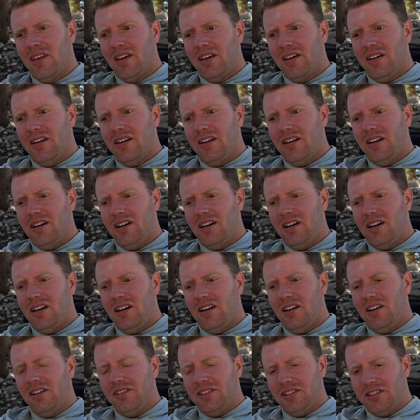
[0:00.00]

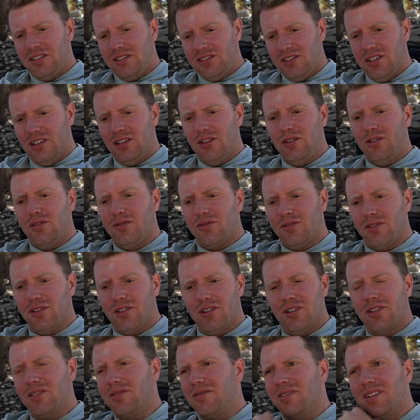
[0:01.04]
on the snow
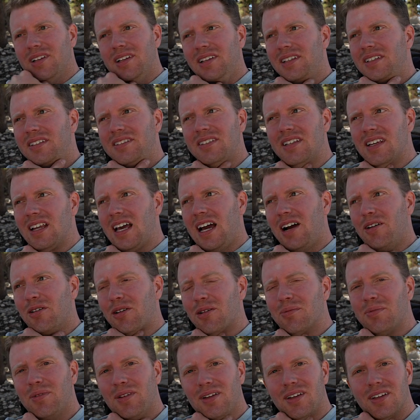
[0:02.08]
for at least an hour
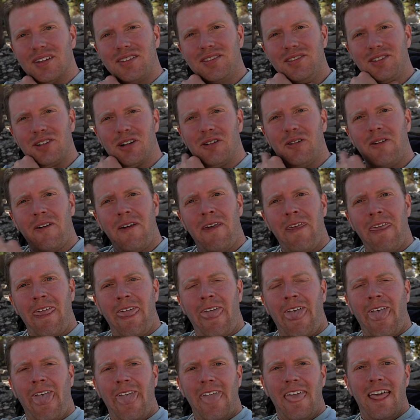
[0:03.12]
plus. So
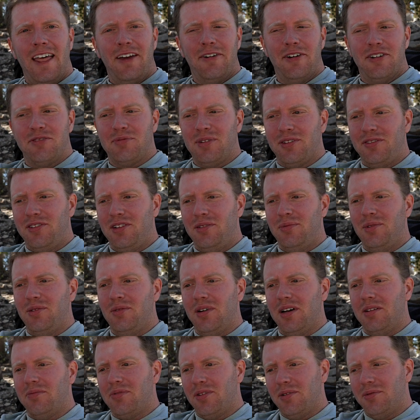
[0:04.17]
anyways, my feet have been
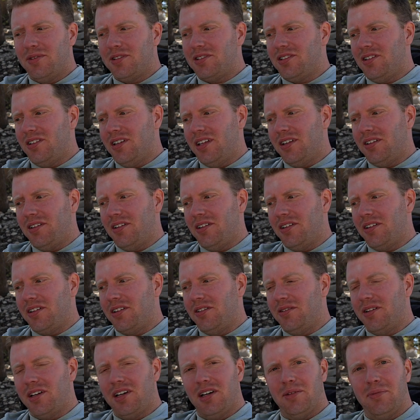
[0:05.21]
wet pretty much all day long,
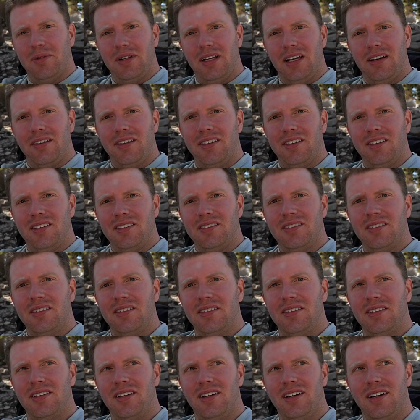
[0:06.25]
going up and down hills.
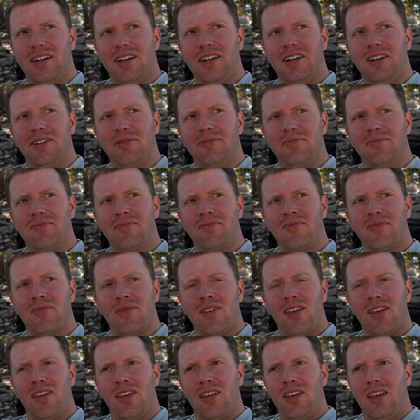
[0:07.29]

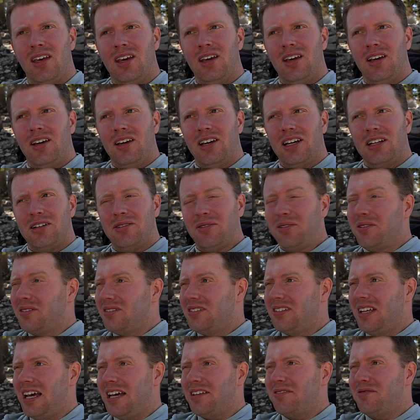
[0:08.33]
Total
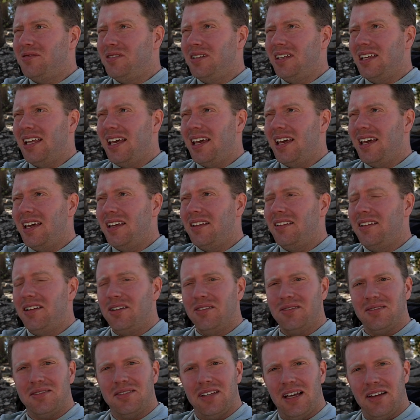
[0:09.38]
stats for today, they
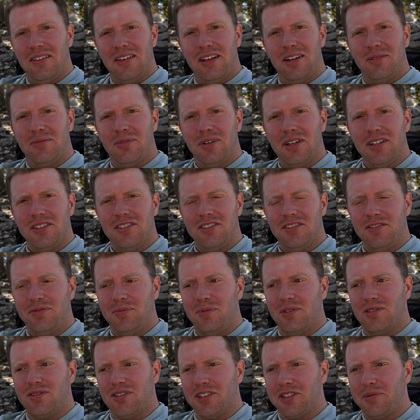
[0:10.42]
don't sound that impressive,
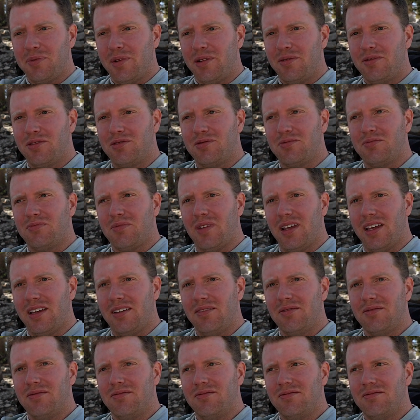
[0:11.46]
but trust me, it was like
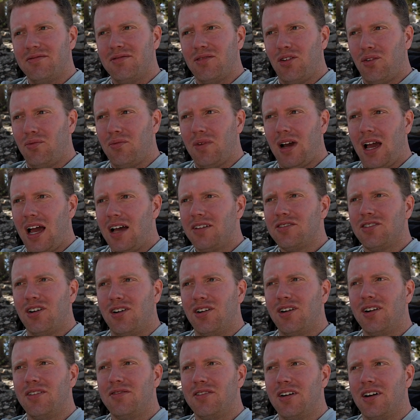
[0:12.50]
as
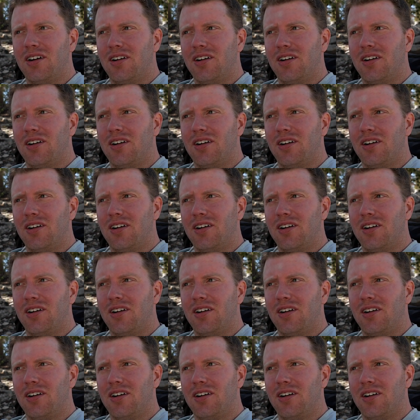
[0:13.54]
hard, if not